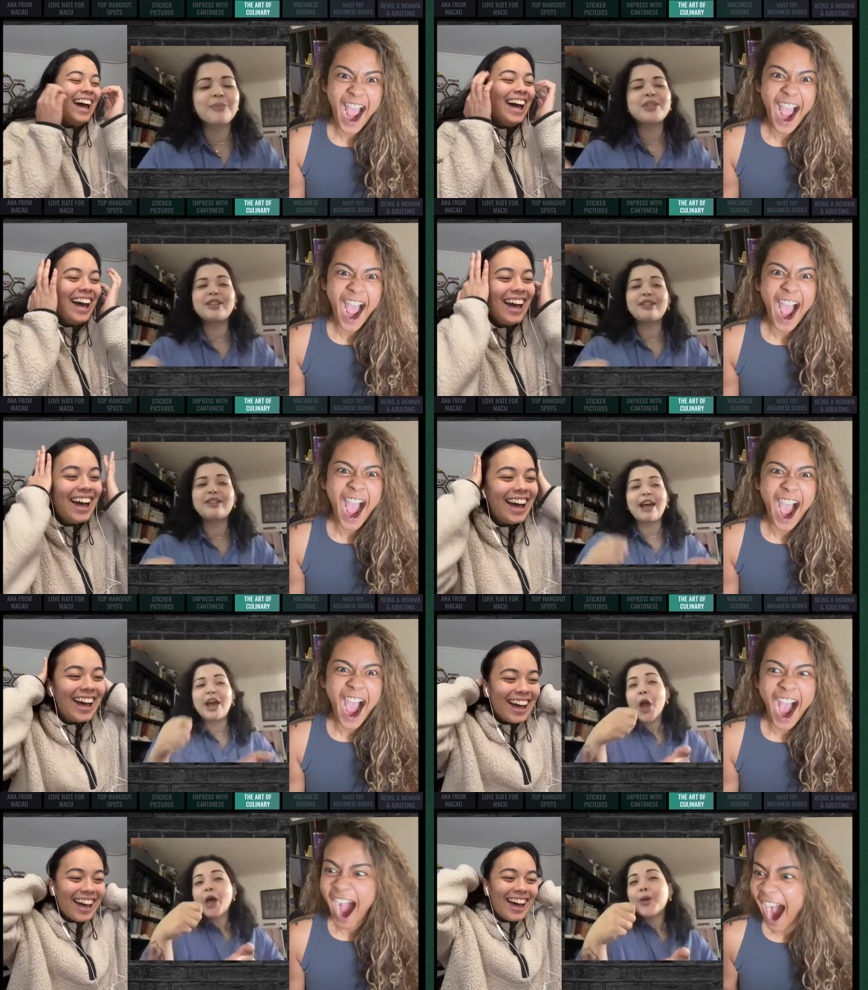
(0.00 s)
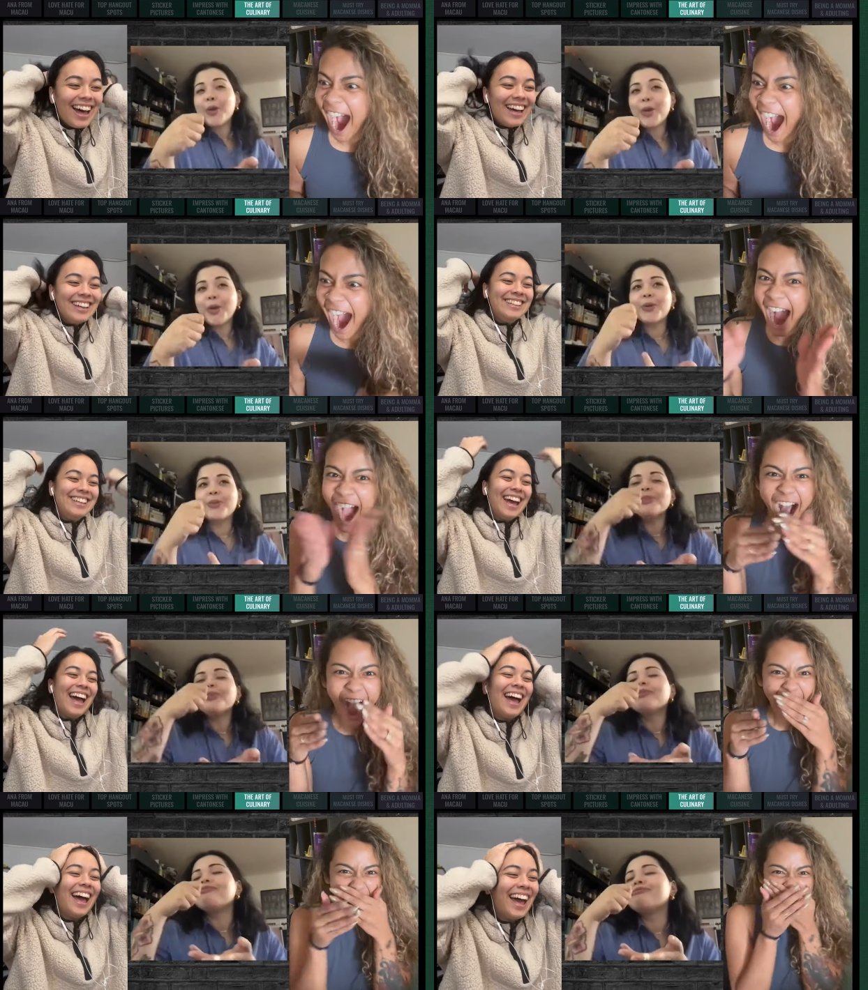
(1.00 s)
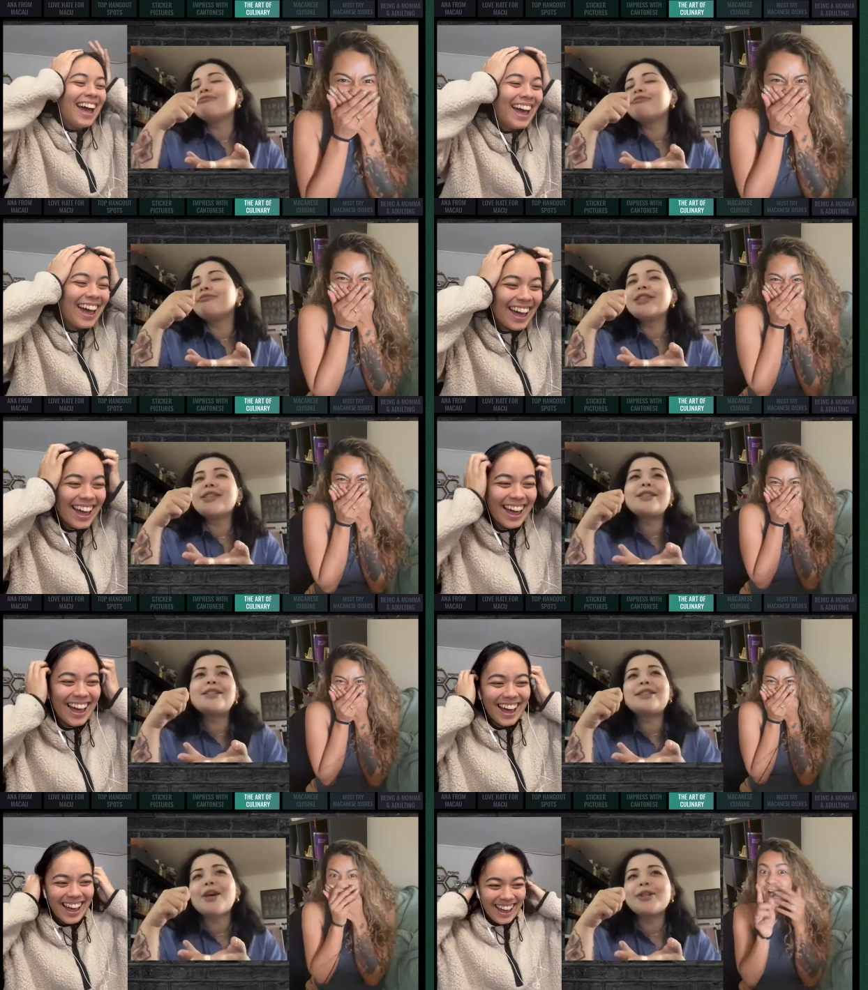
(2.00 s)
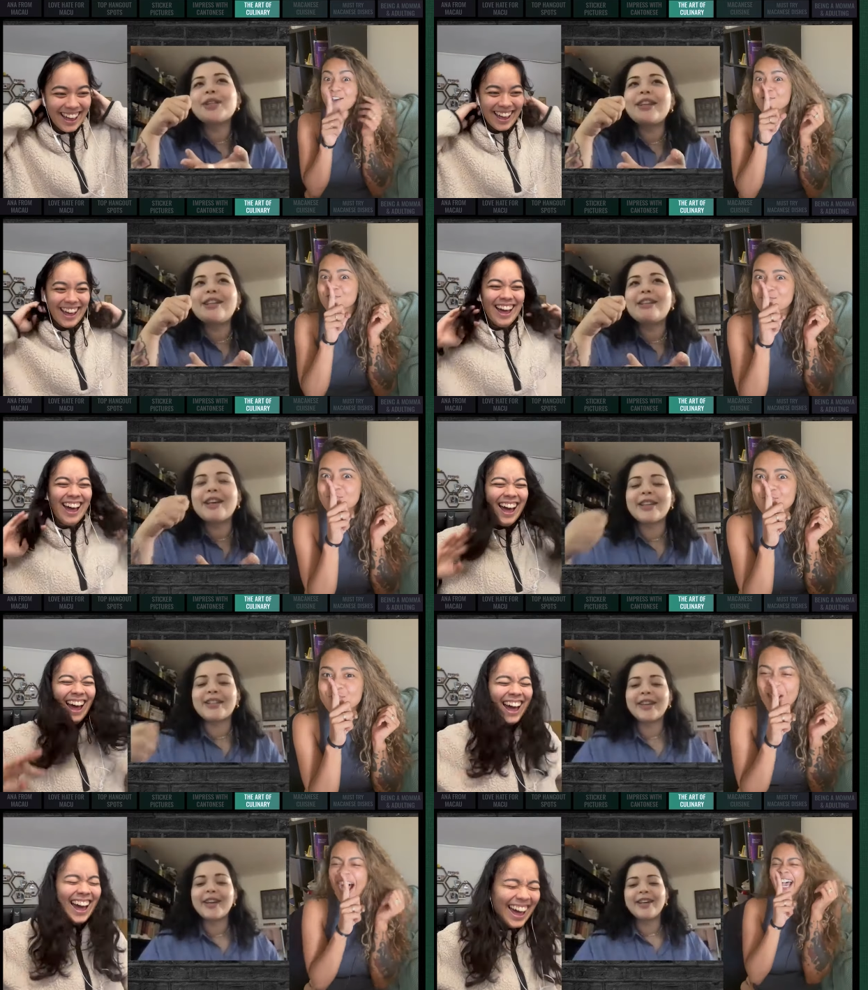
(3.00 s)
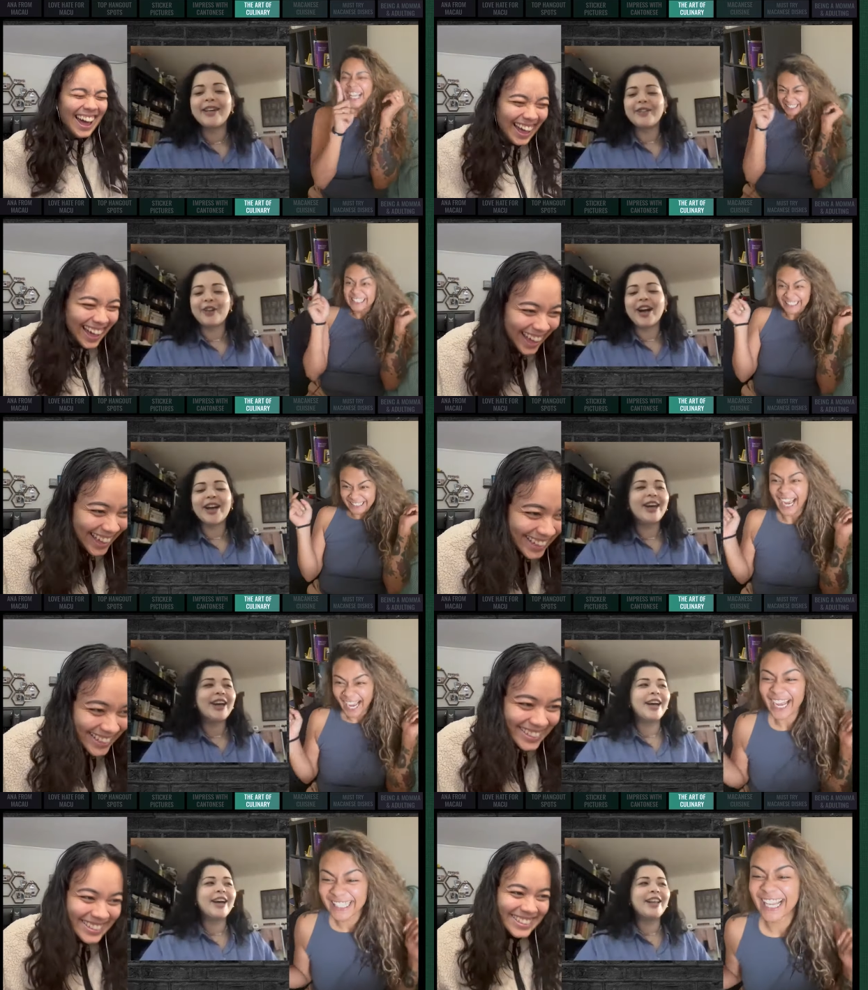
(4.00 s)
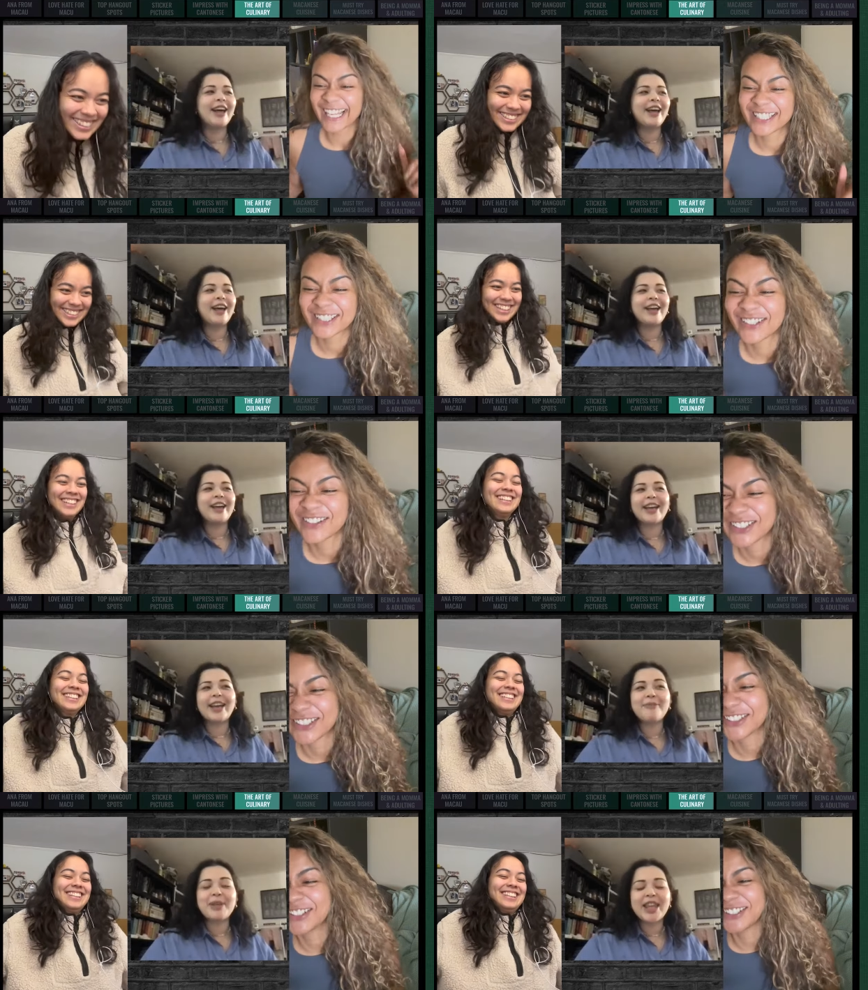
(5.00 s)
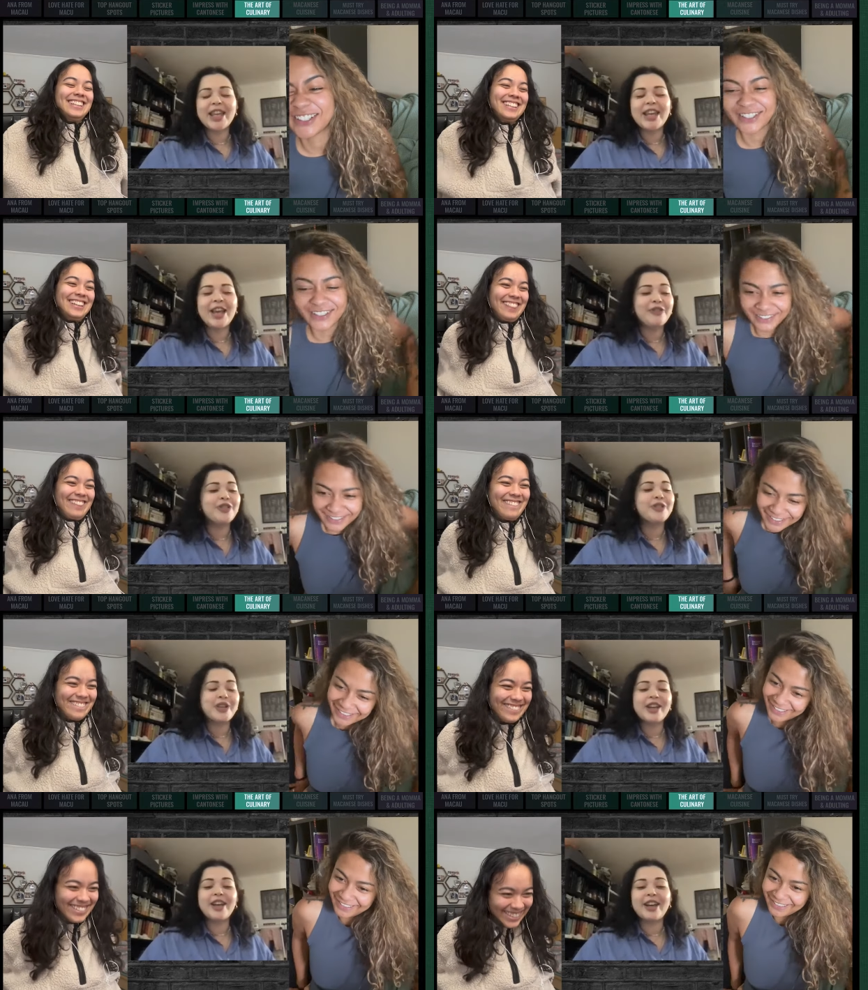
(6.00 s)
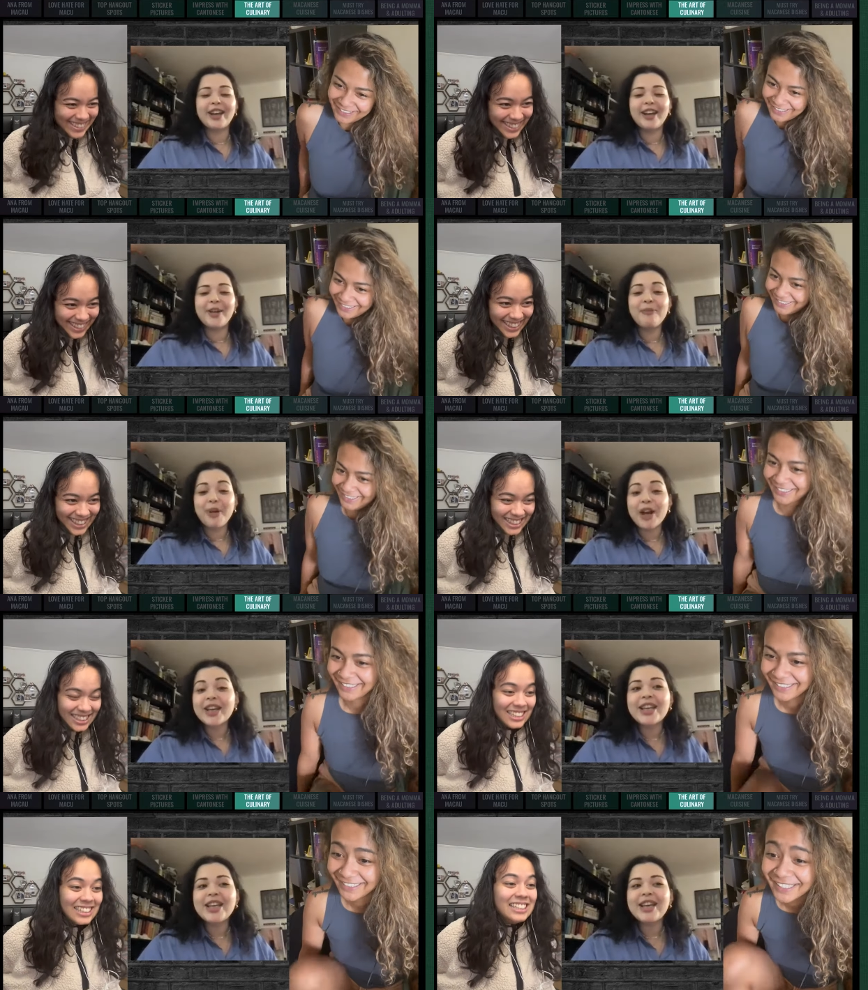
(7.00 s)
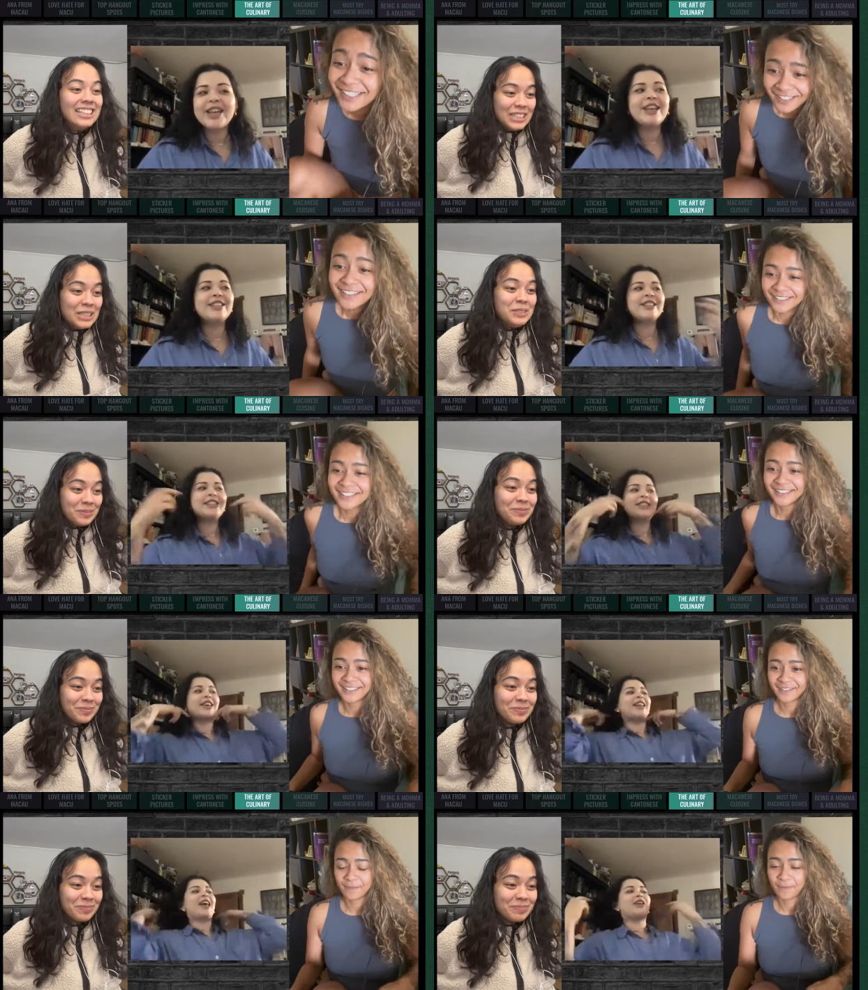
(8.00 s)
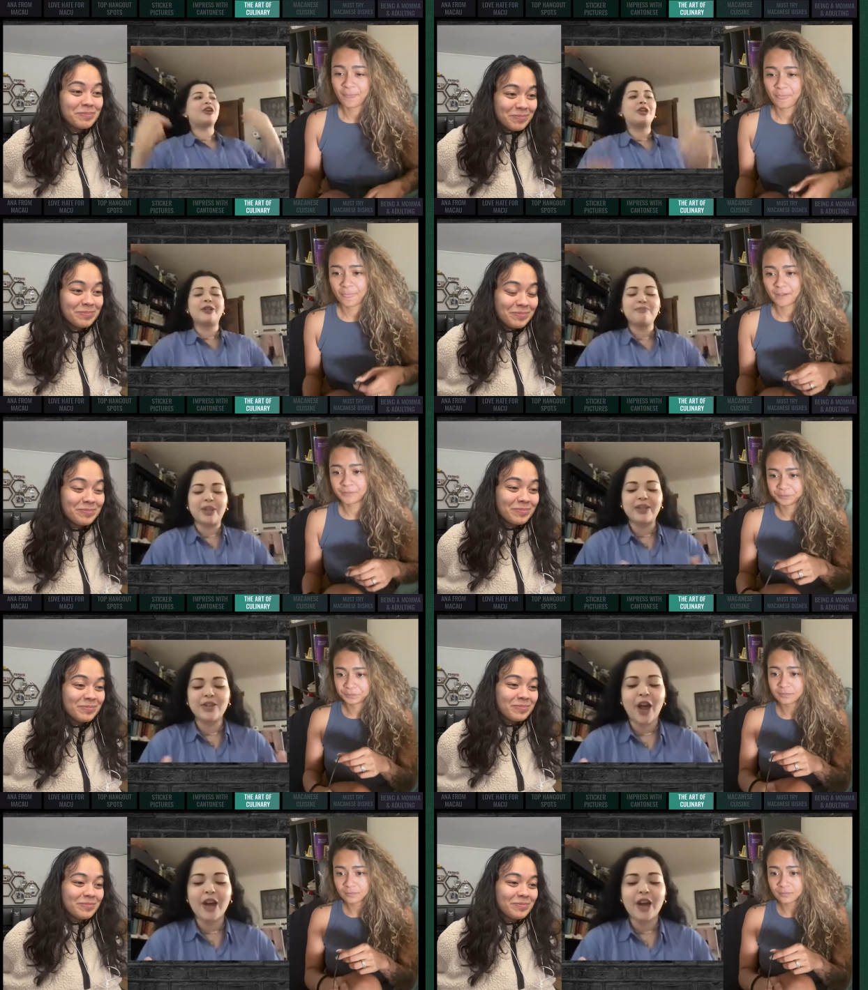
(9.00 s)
Speaker 1: but I'm still like, ooh, ooh, this is so delicious, right?
Speaker 2: That's like, so true. But then if you're doing it.
Speaker 1: But it, it is, isn't it? Like, it, the, the, mm-hmm.